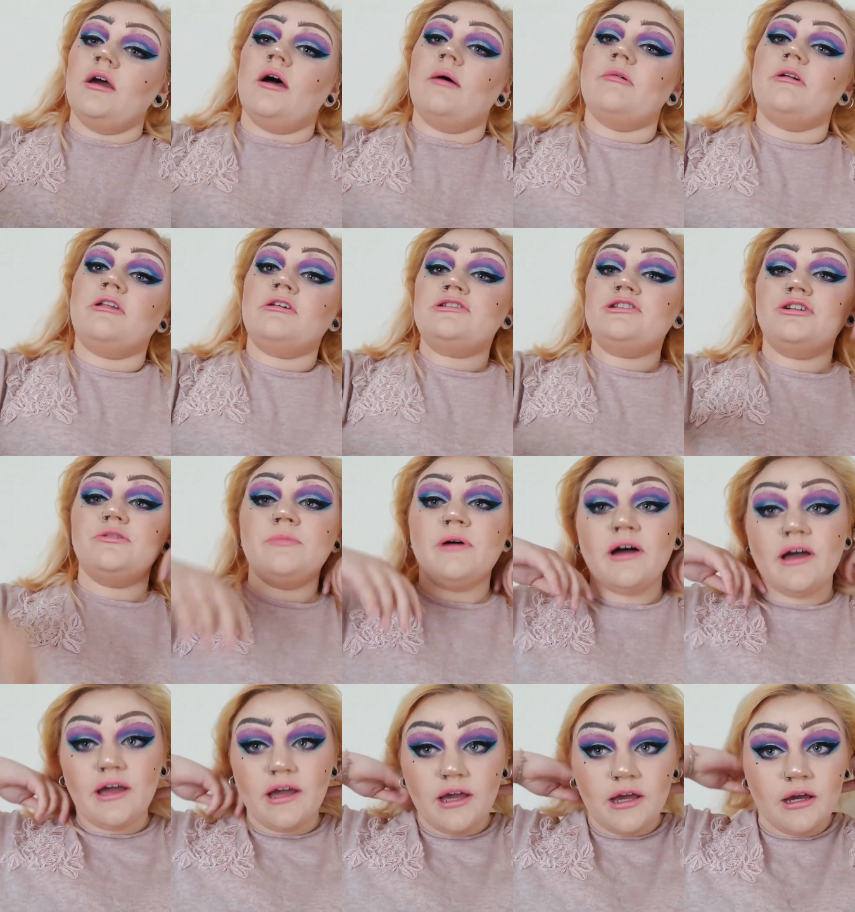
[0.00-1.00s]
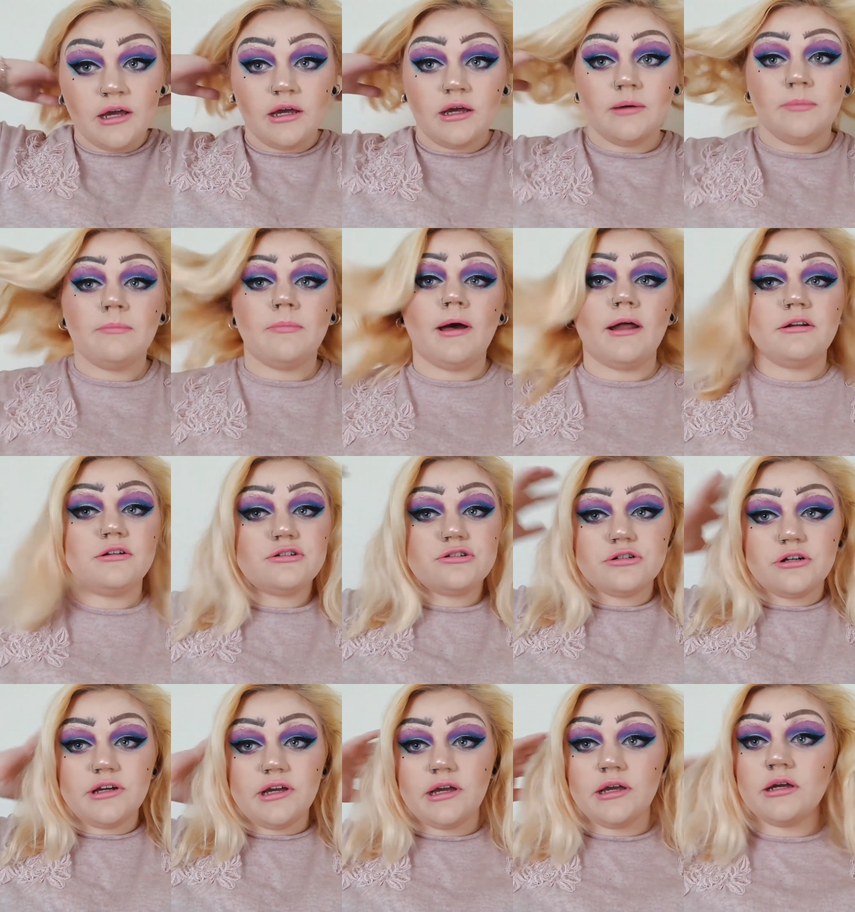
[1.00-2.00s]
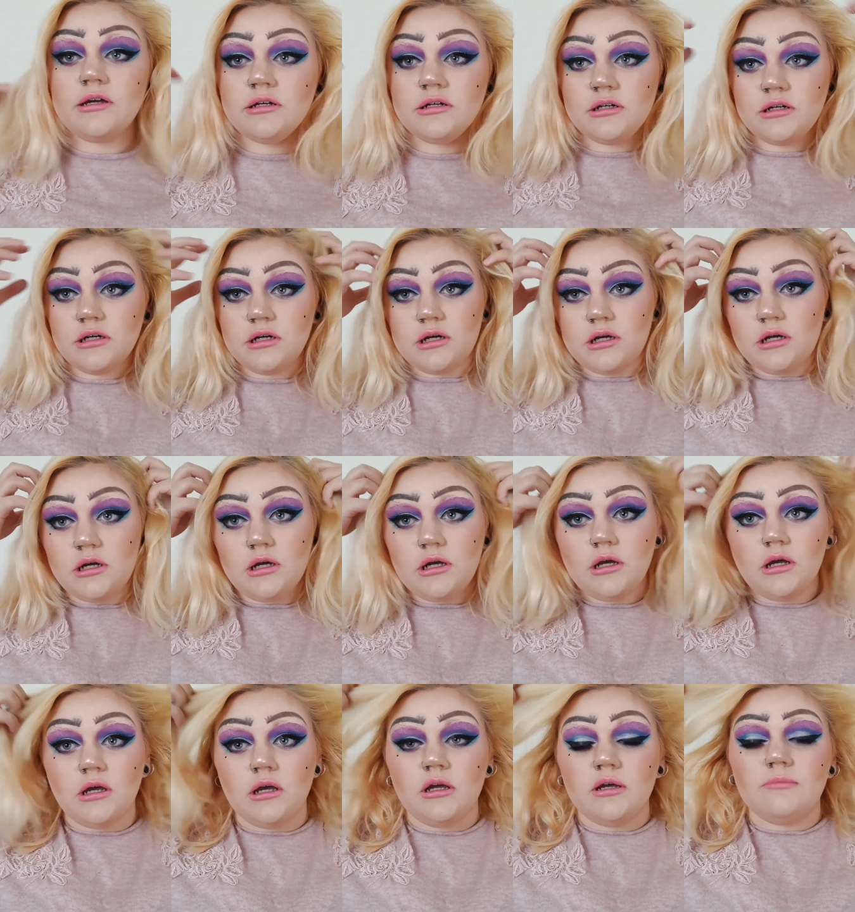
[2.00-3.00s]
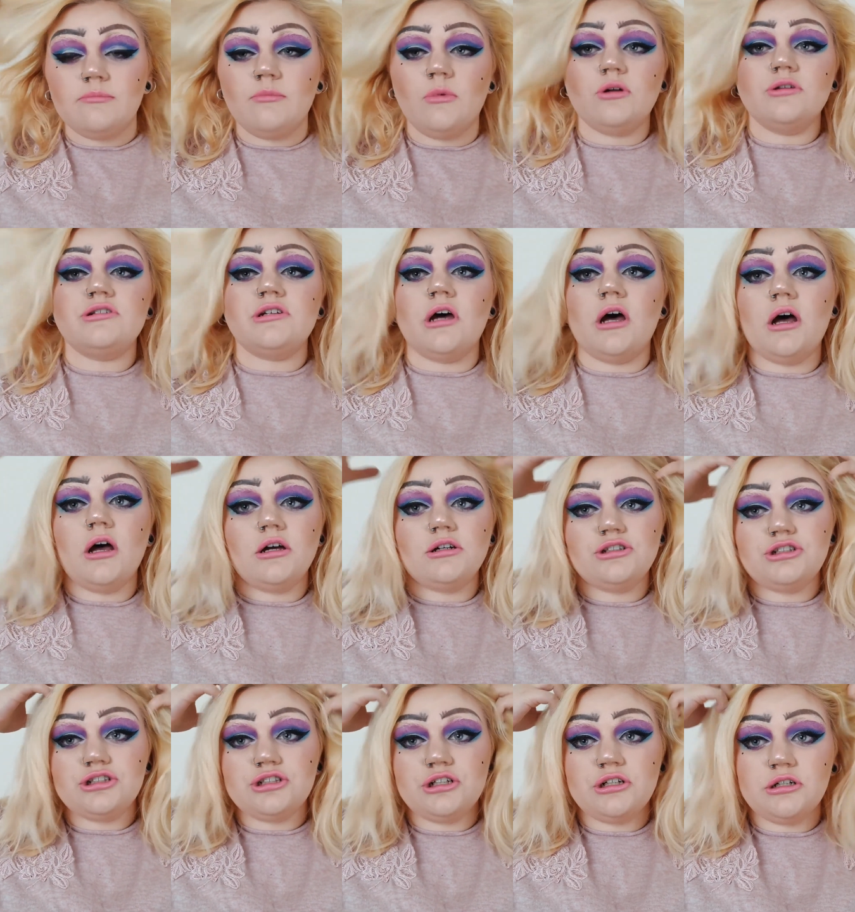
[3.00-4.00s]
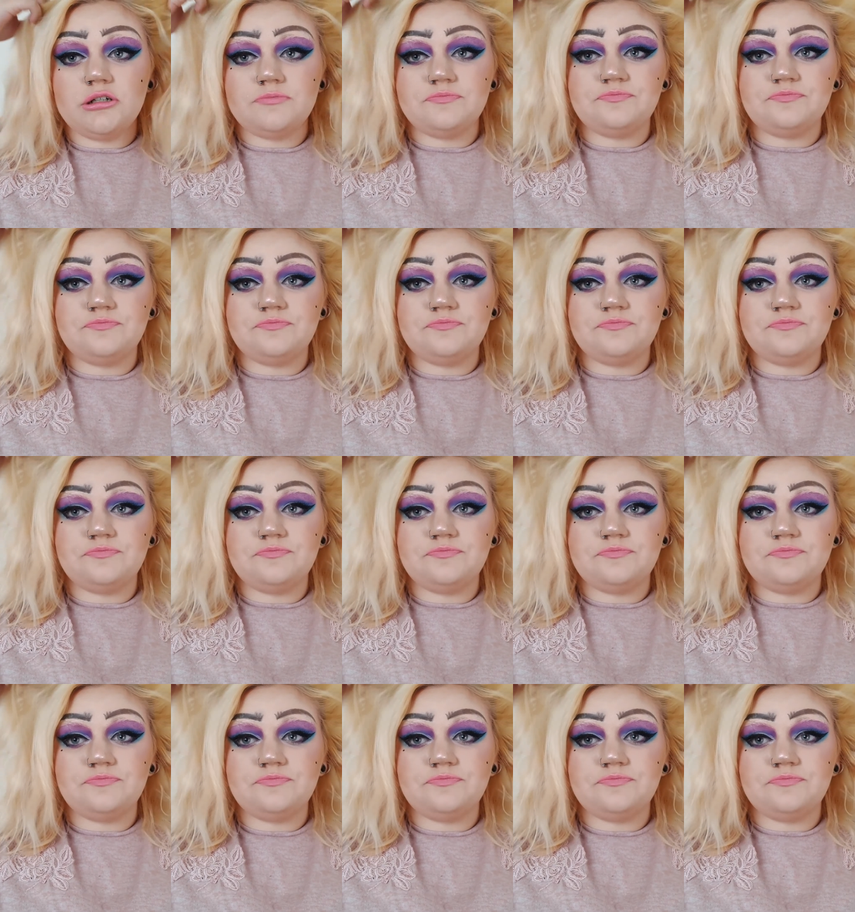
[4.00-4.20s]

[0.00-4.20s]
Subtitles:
I'm gonna do my mandatory montage